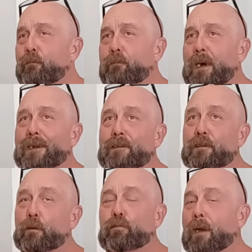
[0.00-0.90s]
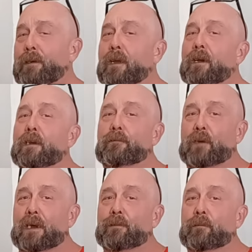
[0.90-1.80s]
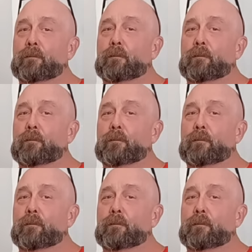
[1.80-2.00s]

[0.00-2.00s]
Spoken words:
but you're probably not going to find